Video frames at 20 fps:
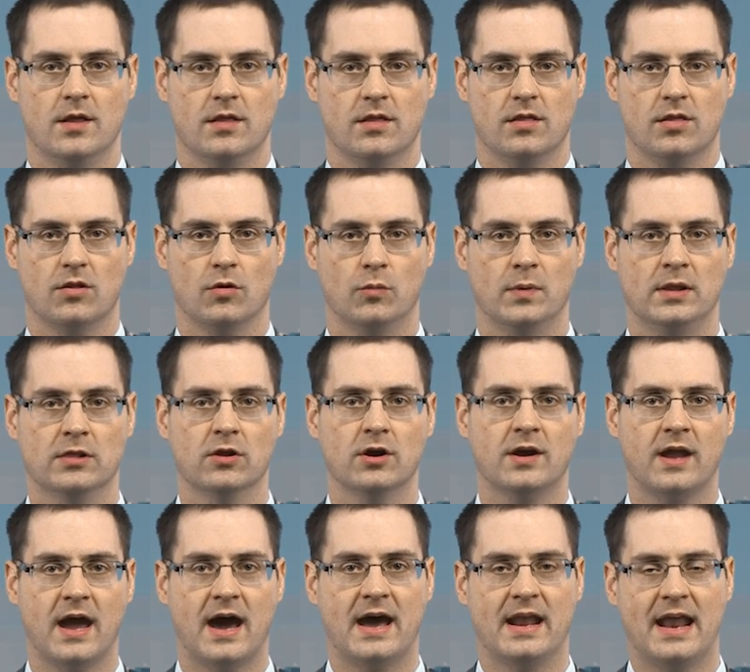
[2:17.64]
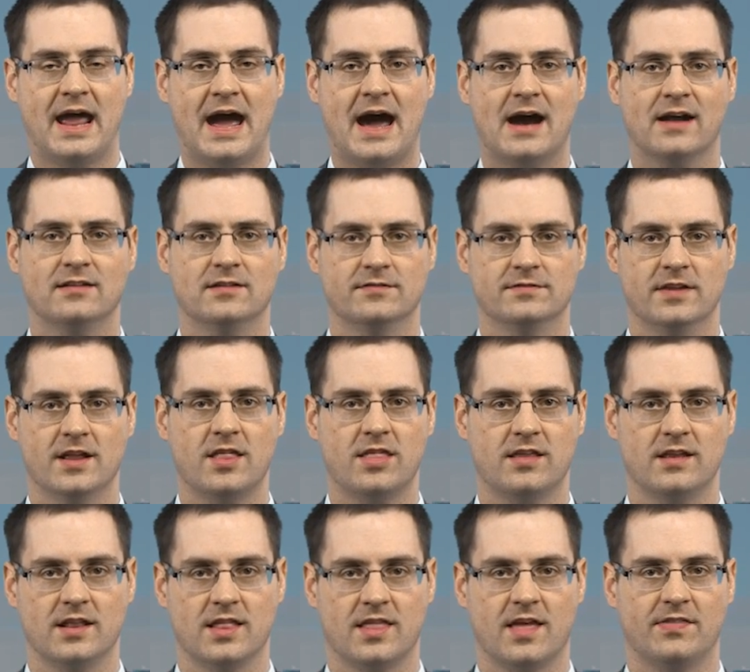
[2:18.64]
So we look at active
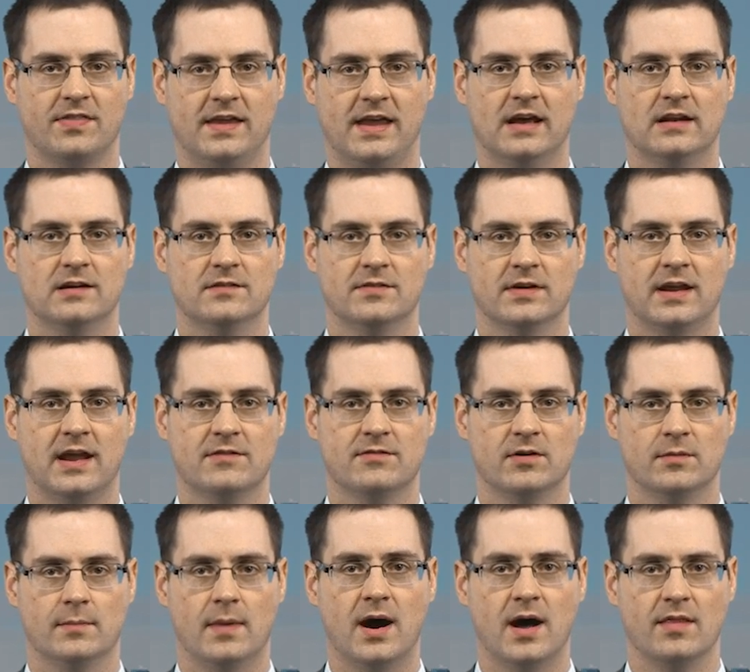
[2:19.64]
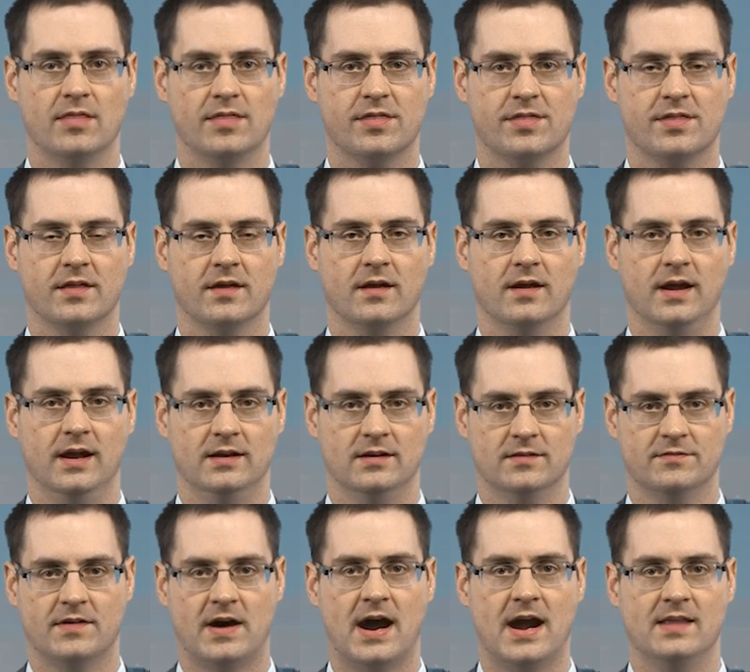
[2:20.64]
listings at the end of a given month and
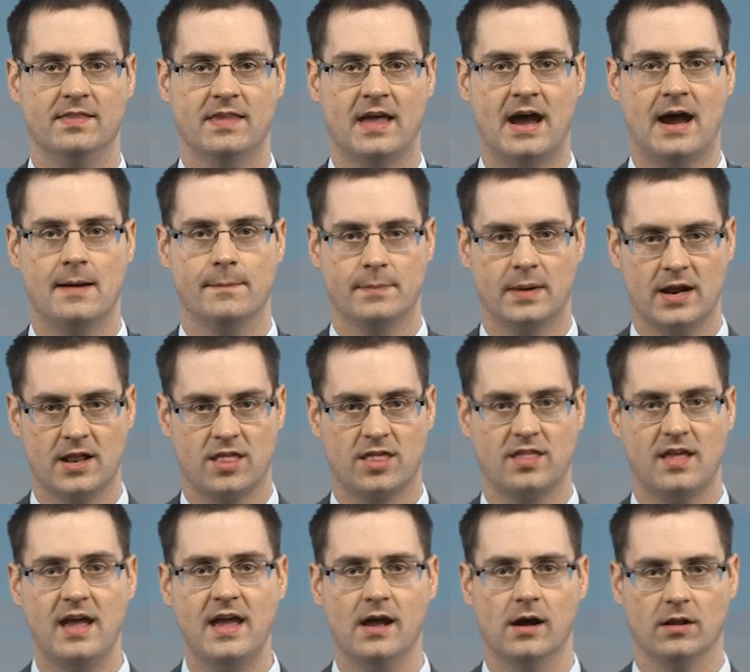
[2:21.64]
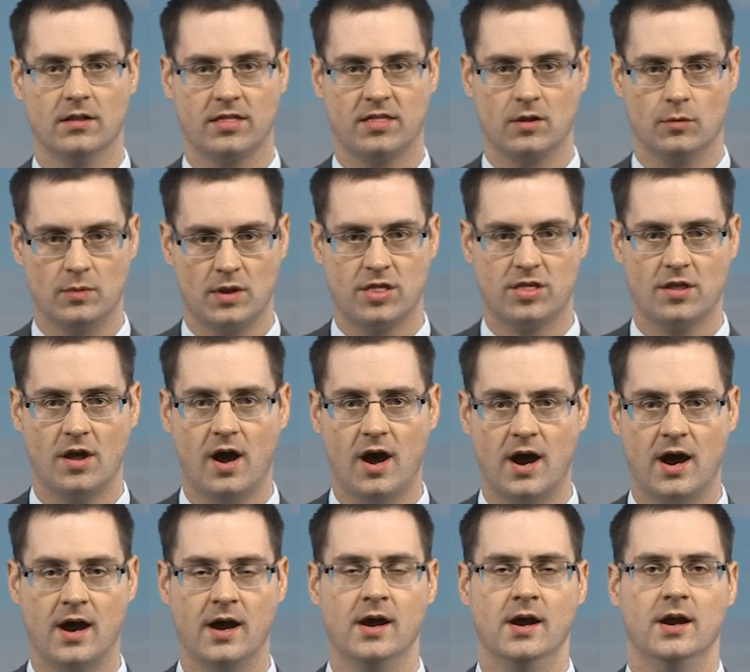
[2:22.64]
divide that by sales that we
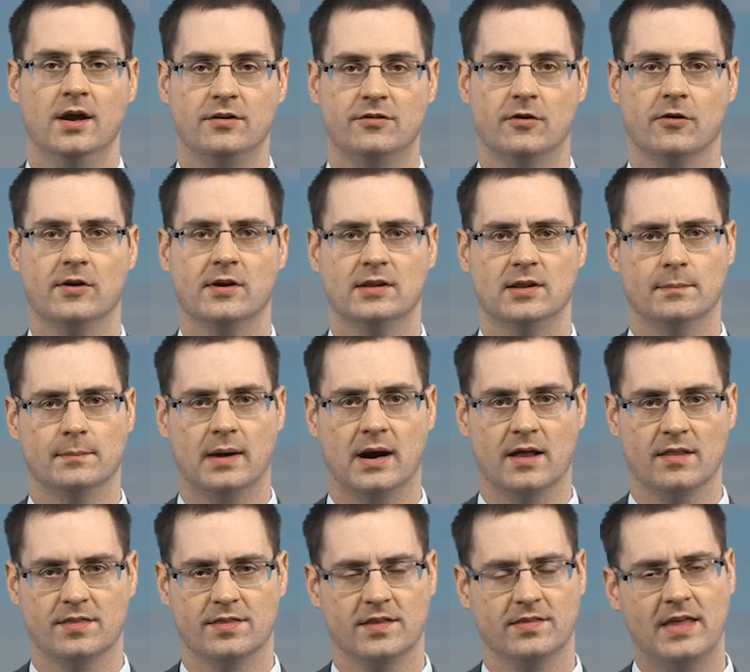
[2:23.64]
saw during the month.